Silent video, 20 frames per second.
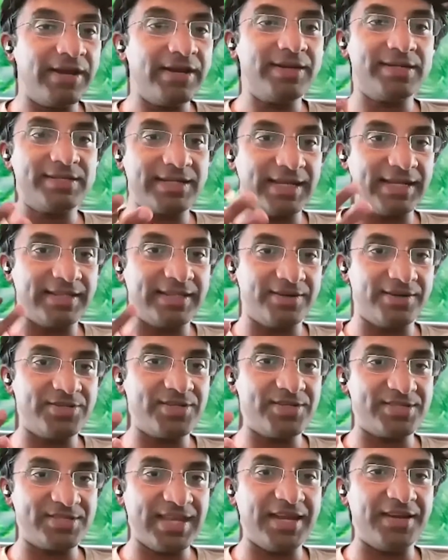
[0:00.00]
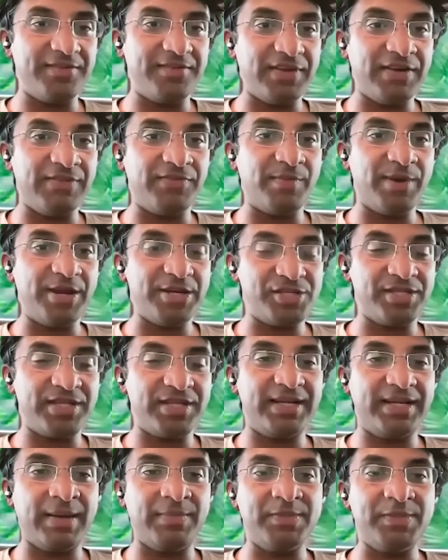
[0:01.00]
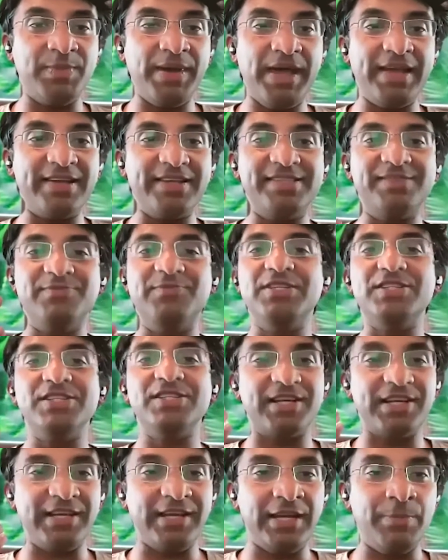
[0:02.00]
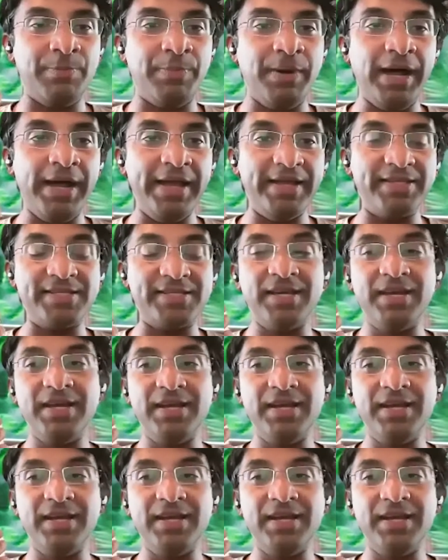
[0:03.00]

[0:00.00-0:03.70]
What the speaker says: Because like there's a set of information that comes back which is clearly biased.